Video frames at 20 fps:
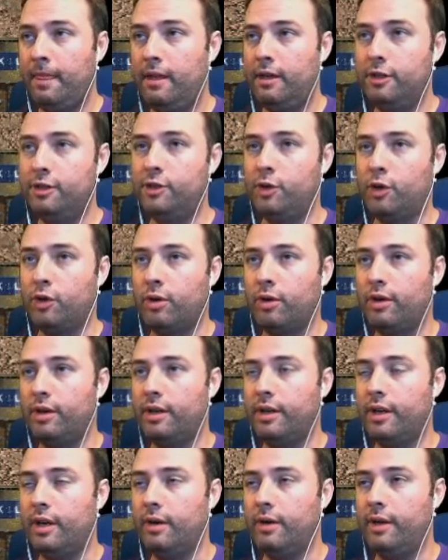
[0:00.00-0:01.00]
Here's the order I'm going
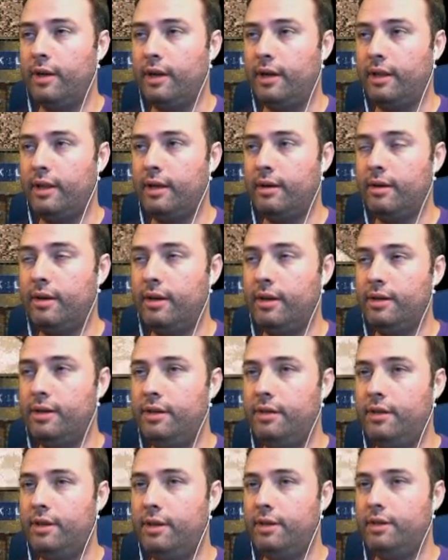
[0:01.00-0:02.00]
to go in. I think I'm going to
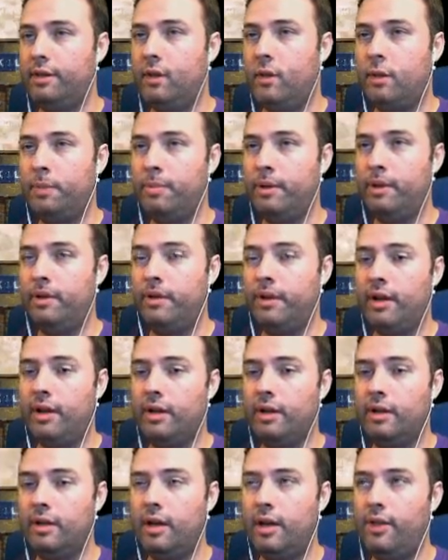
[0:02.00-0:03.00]
do the Scorpion
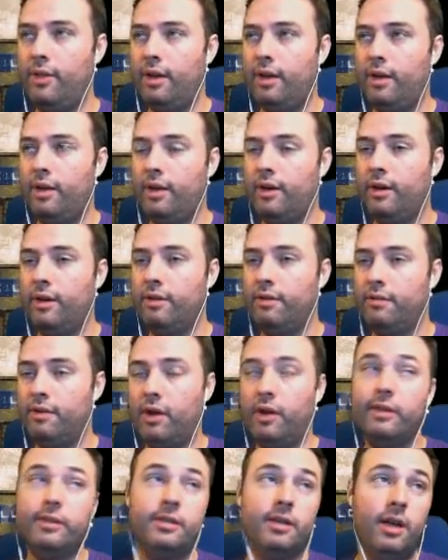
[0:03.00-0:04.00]
thing, and then I'm going to go to the
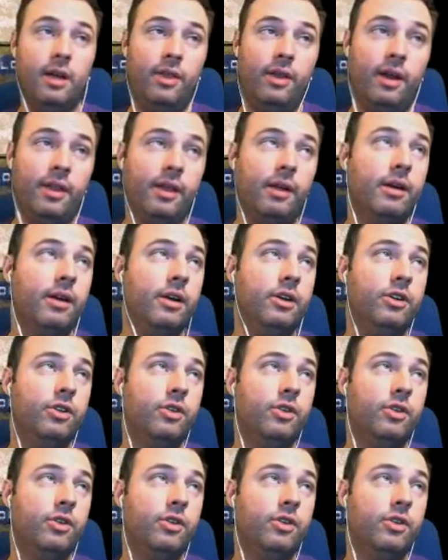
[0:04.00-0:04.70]
Vault, and then I think I'm going